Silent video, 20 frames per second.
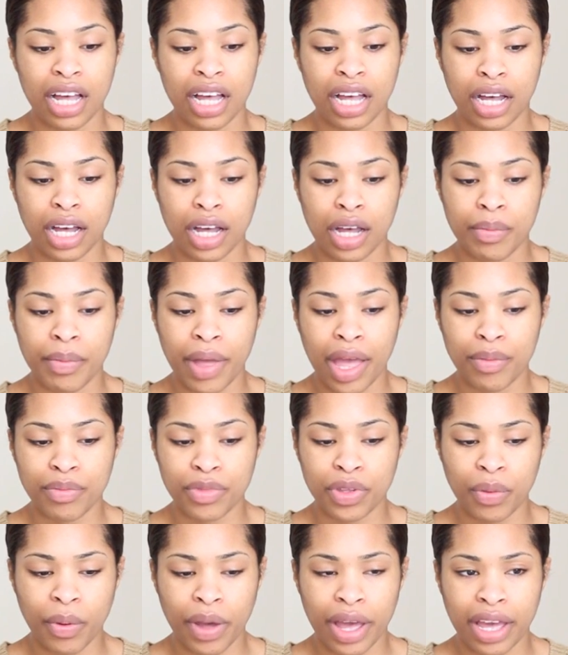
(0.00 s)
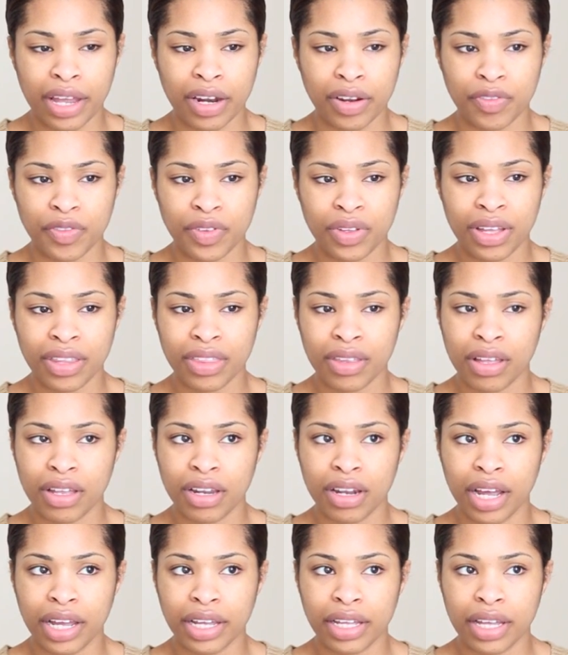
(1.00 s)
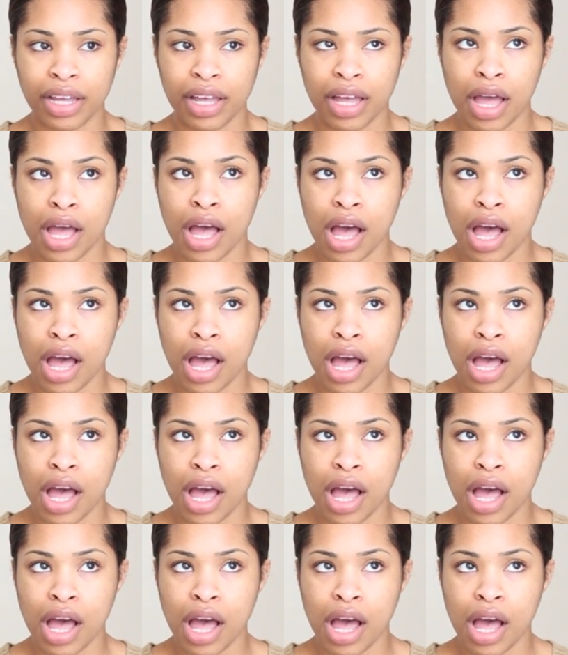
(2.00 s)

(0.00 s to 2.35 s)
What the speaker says: MUA, and a few other like